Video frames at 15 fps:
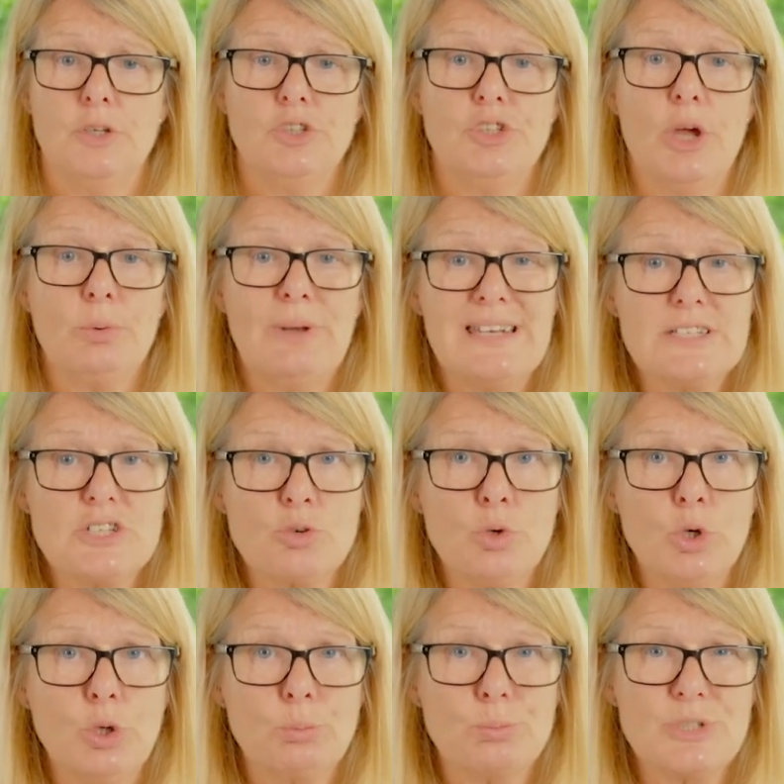Don't
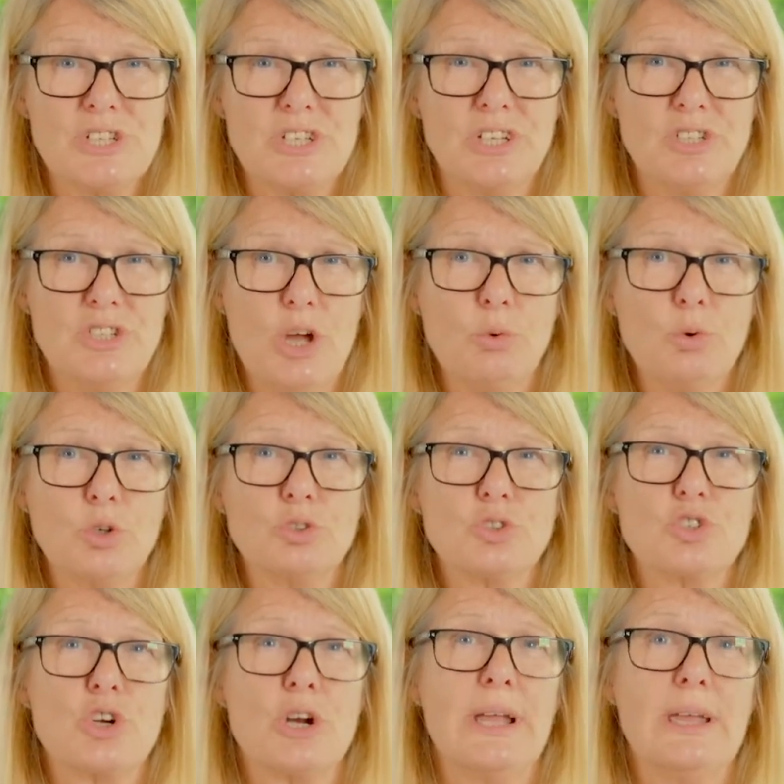interrupt. Don't
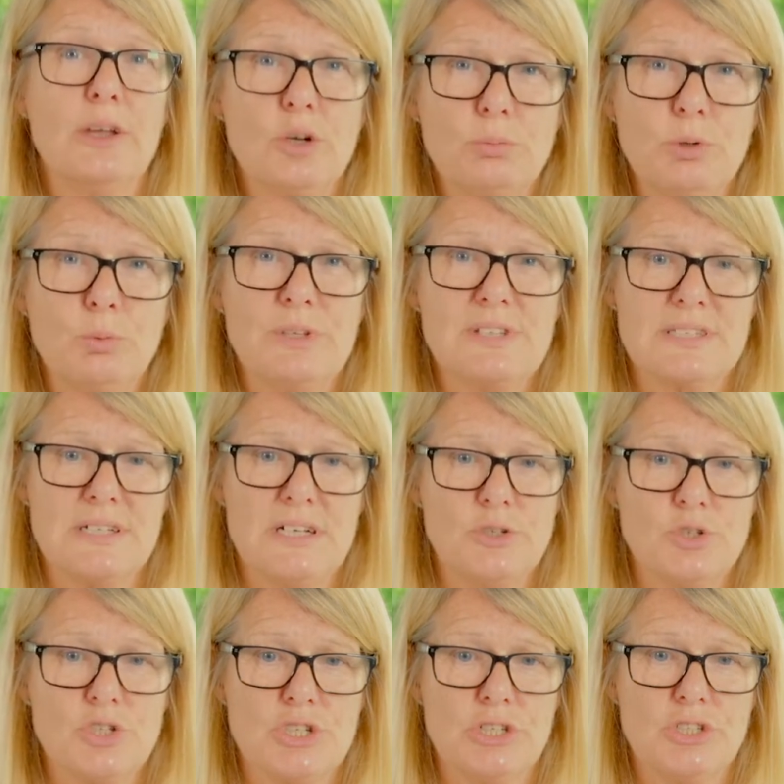try and come up with
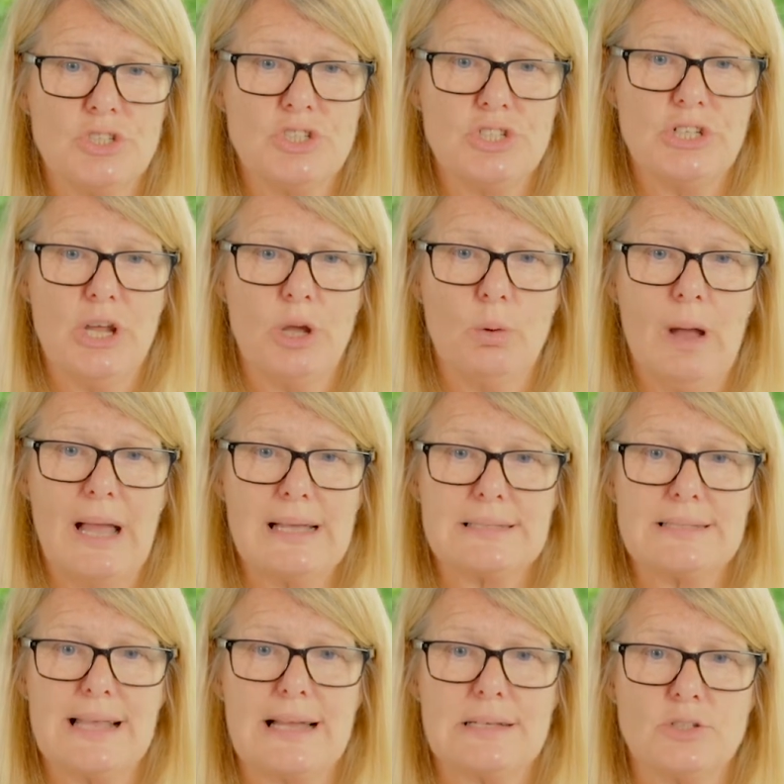solutions.
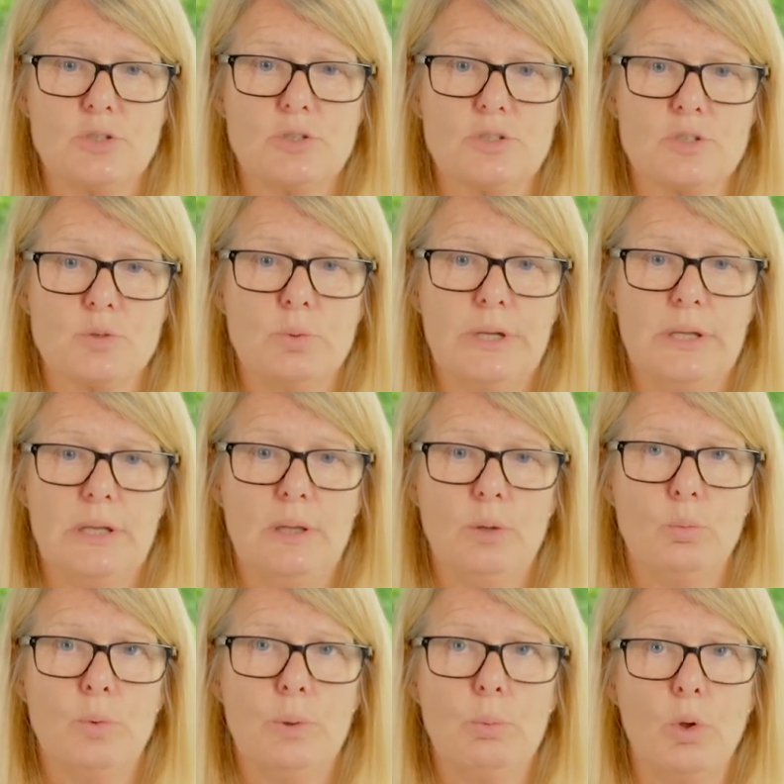As adults, we're
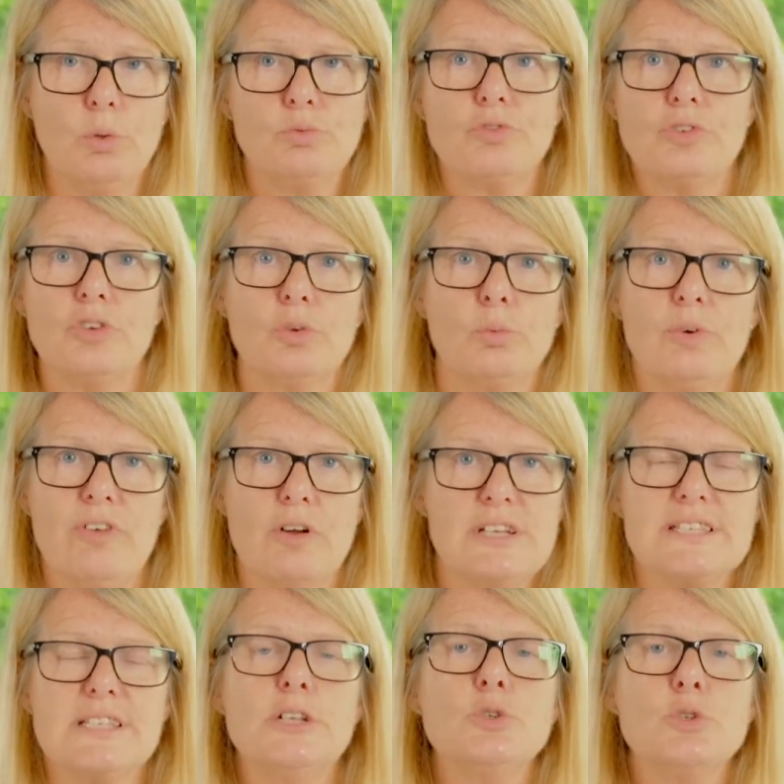very
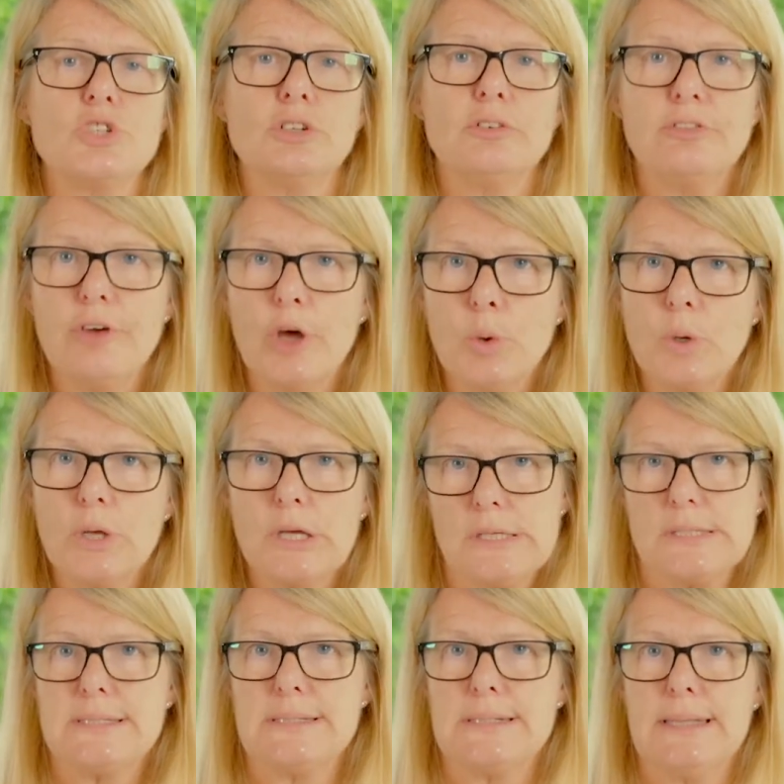solution
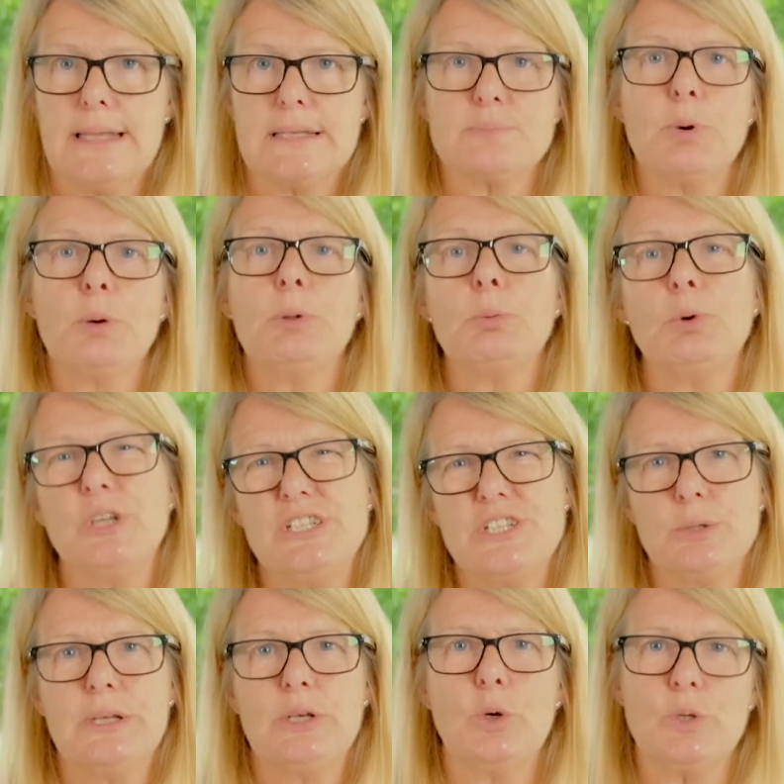focused, and that's probably what you're
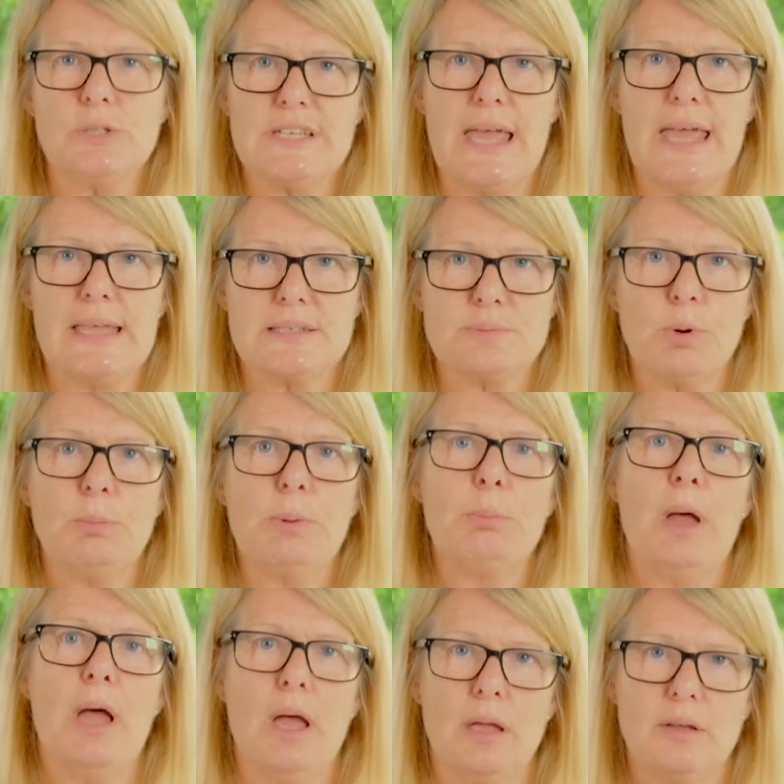doing all day. It's probably
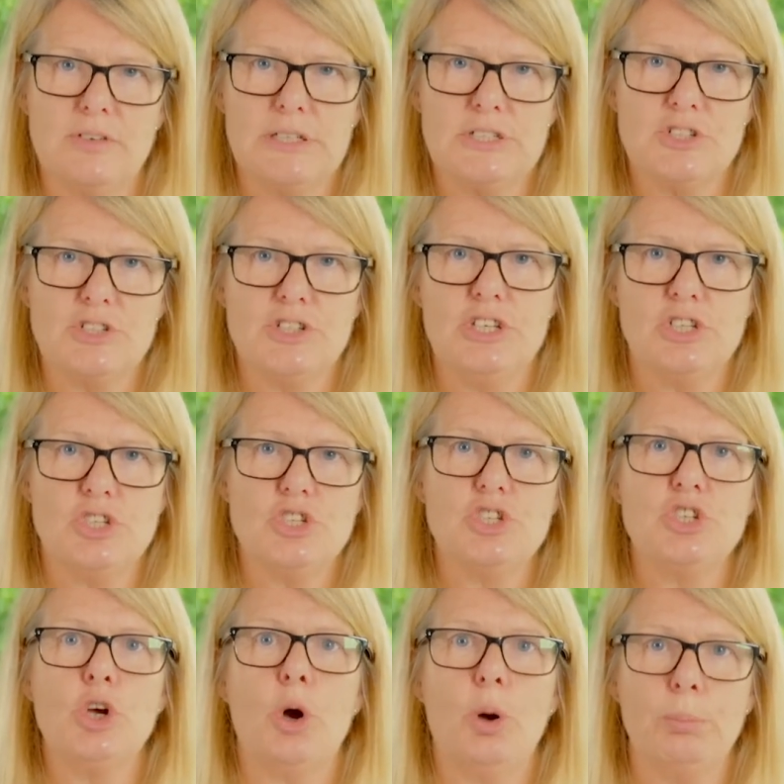part of your
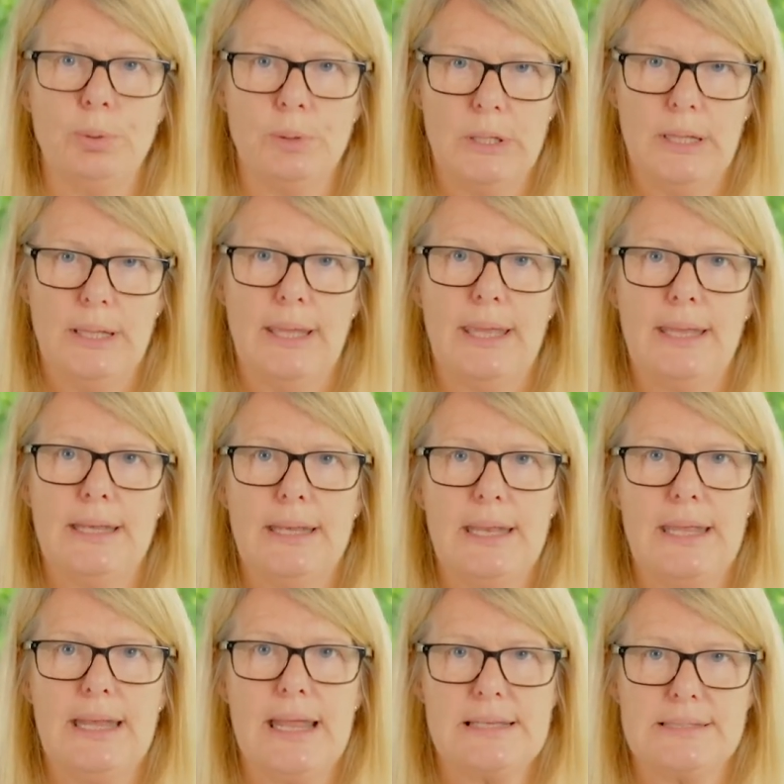job
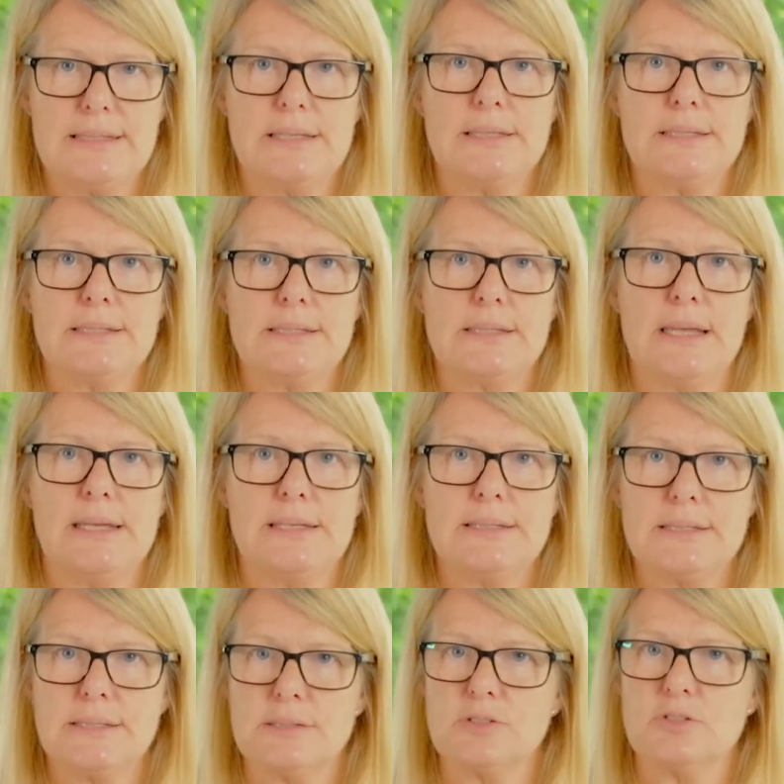in essence,
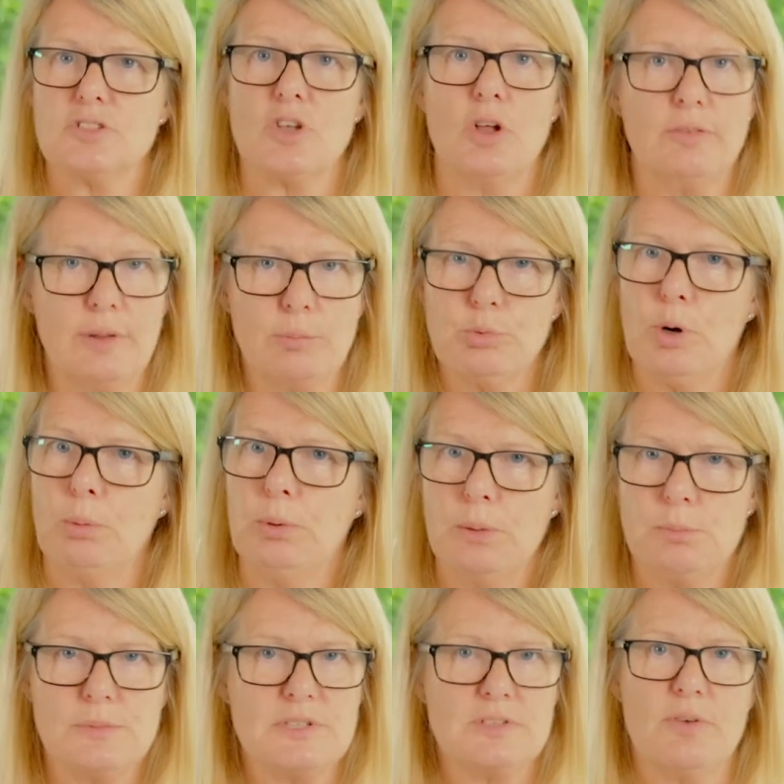is solving
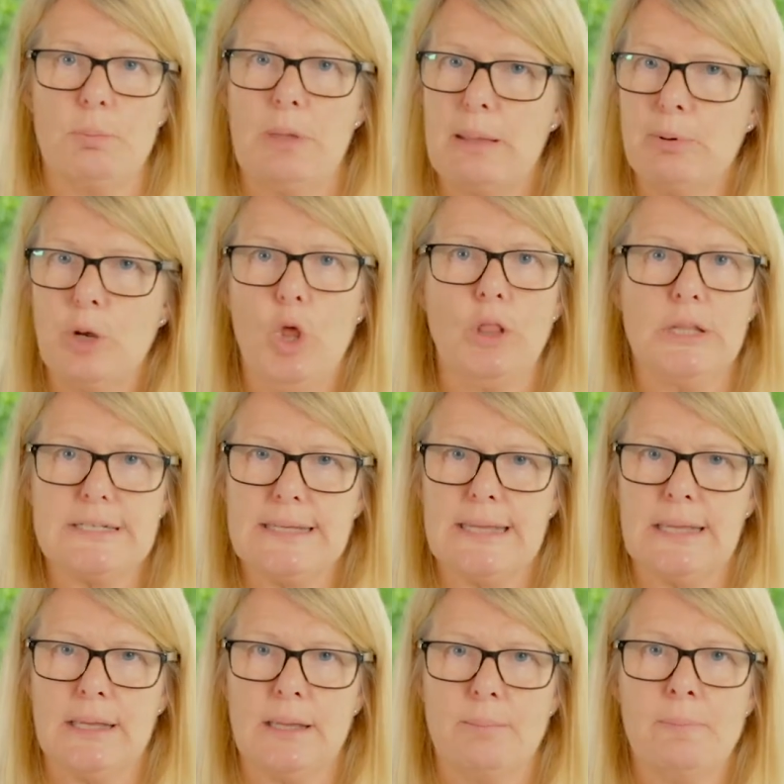problems for people all the
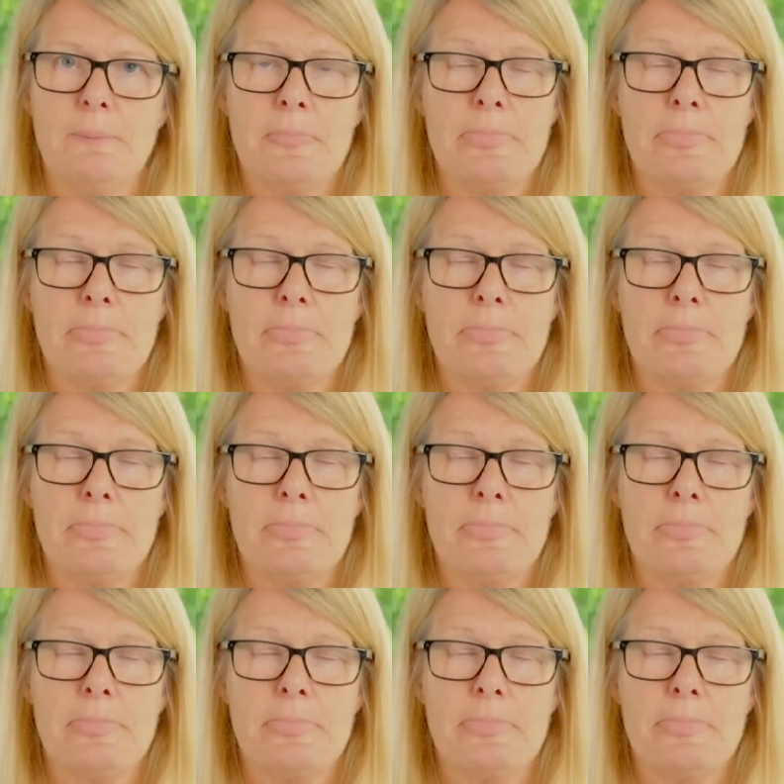time.